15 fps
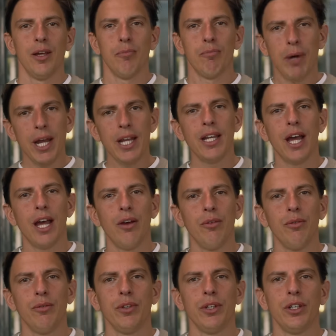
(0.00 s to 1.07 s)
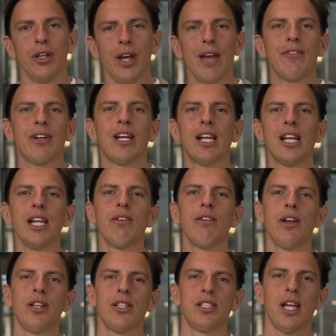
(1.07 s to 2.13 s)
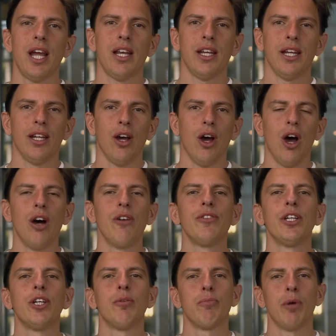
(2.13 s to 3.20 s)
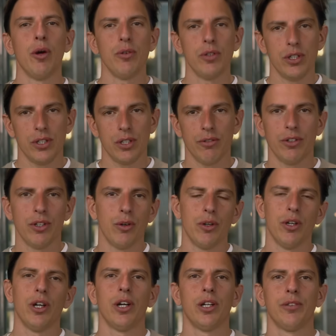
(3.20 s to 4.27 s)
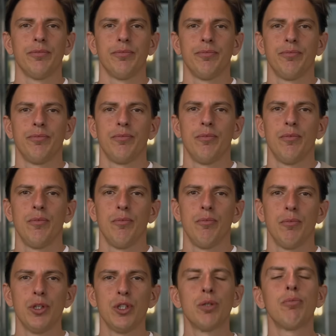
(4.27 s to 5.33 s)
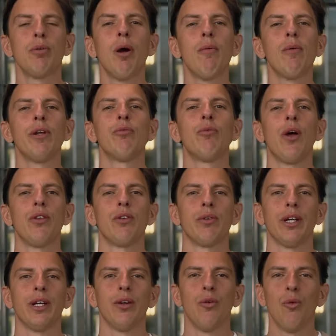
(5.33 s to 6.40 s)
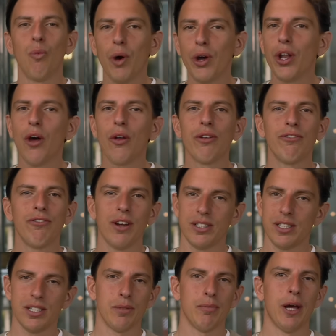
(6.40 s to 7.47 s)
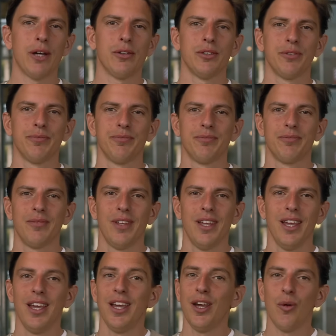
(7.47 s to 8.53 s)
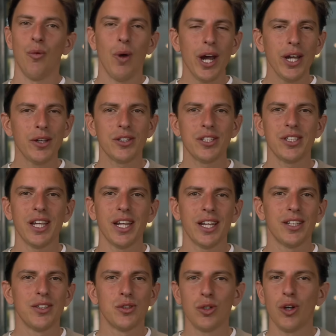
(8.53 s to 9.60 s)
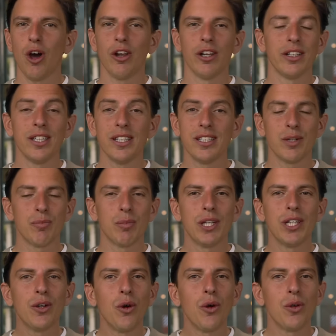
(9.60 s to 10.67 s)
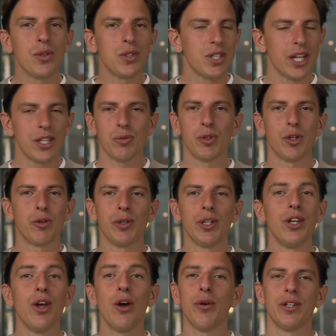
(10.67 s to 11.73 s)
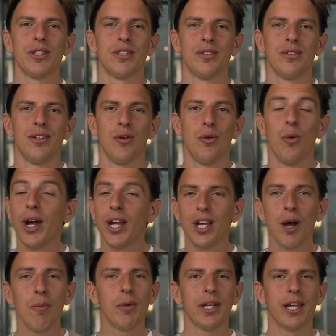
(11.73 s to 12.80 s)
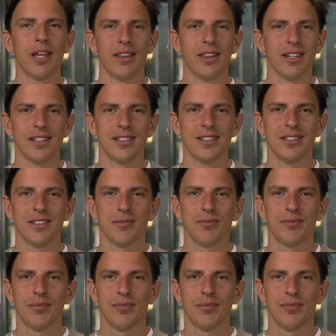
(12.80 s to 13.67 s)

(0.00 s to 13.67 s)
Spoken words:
By now, you have a clear understanding of the components of an OKR. But you're probably wondering what all the fuss is about. Why not stick to calling these simply goals, as we already know it? Why complicate things?